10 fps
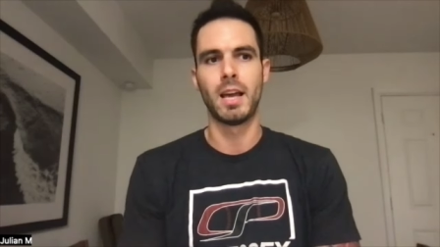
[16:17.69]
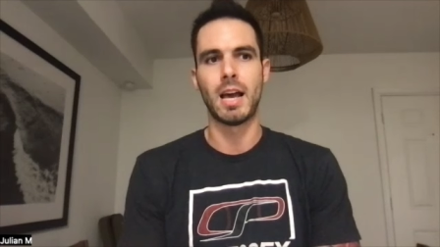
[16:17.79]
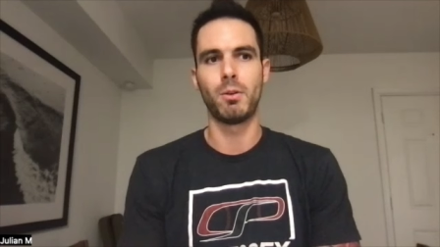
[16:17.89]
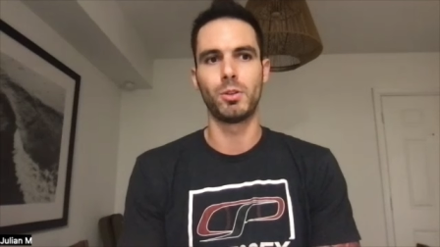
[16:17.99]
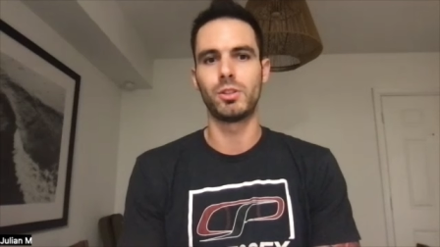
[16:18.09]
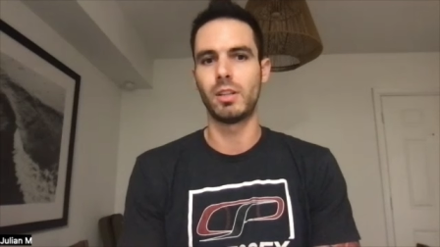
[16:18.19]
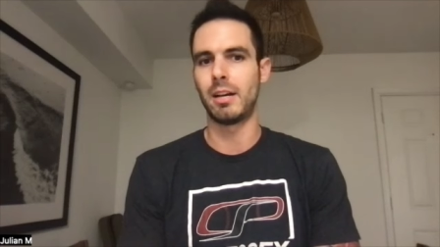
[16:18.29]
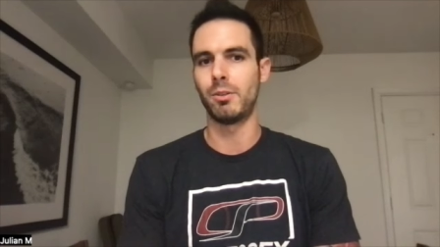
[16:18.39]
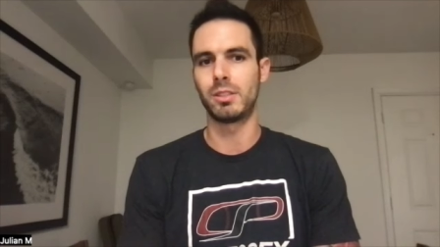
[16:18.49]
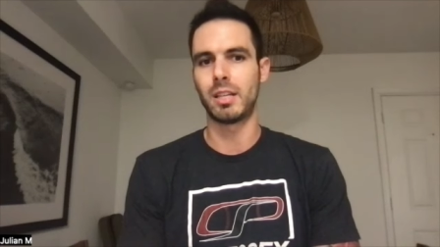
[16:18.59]
I was I
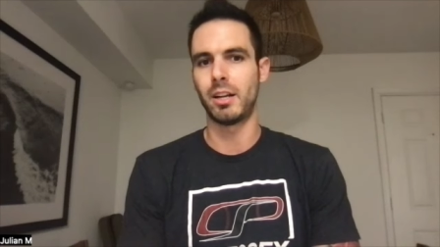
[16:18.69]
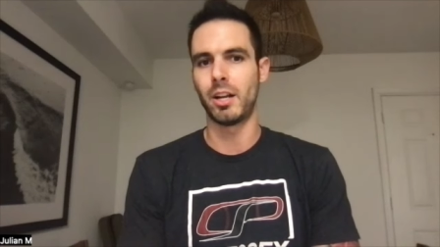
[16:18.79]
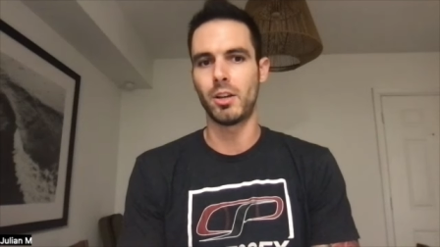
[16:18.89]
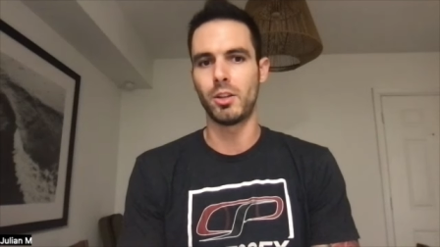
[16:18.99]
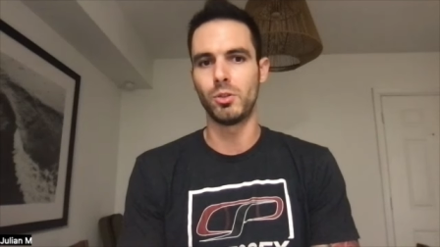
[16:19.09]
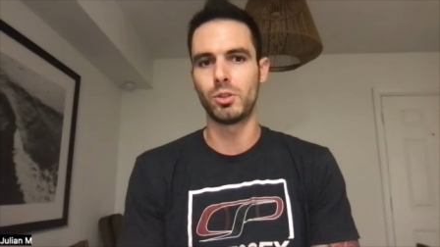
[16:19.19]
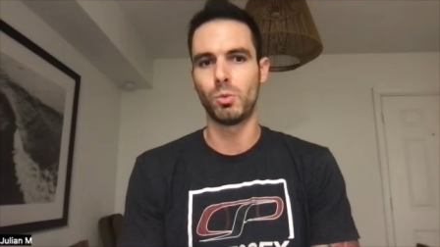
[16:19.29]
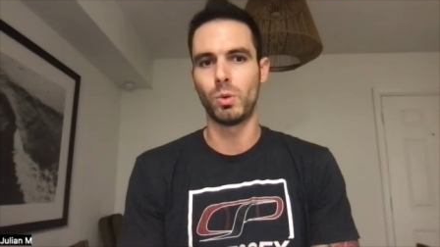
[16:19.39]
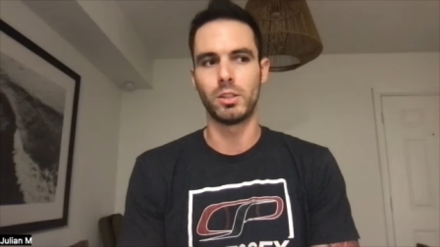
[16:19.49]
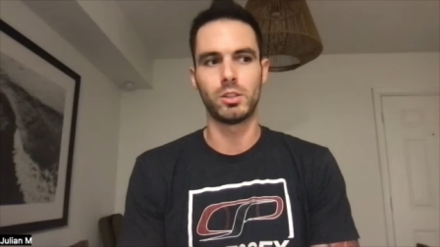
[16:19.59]
was kind of not used to
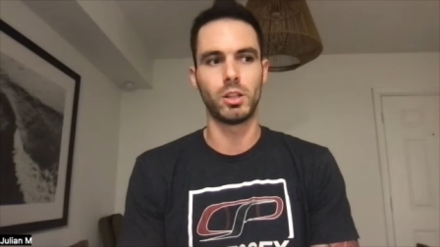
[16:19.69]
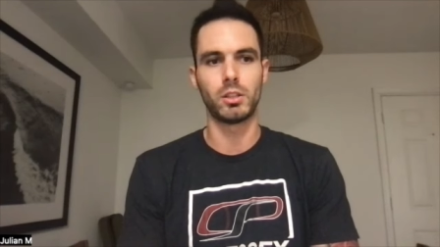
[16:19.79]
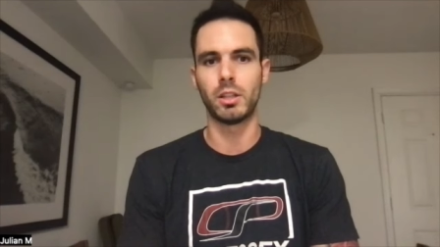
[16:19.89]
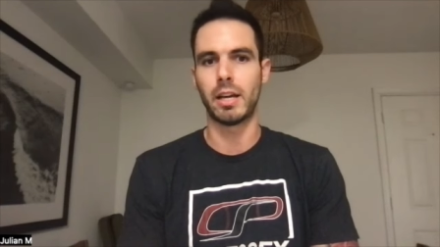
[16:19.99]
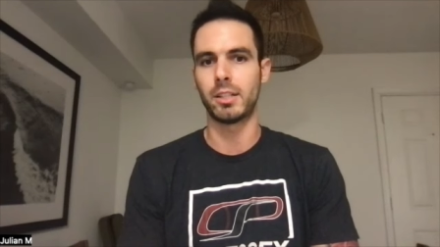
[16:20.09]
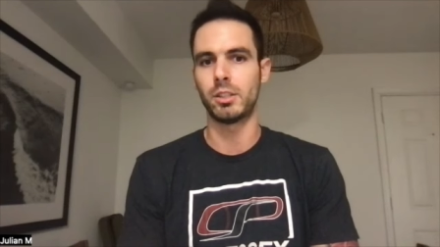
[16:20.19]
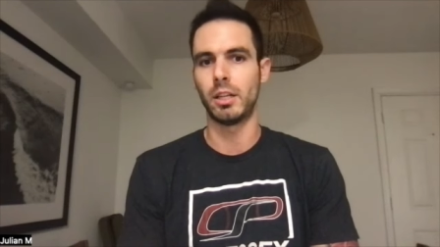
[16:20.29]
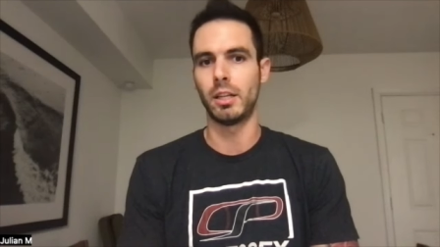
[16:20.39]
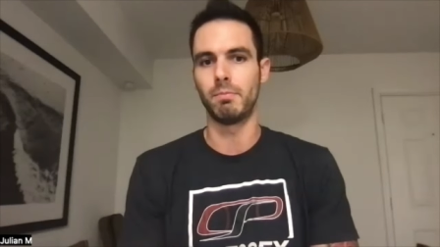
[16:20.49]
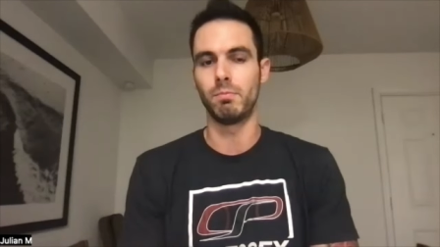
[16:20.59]
what it took to
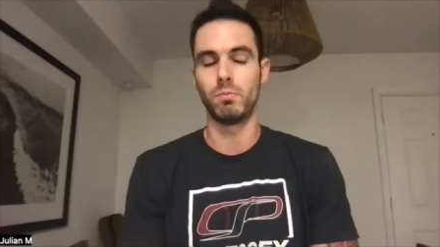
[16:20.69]
actually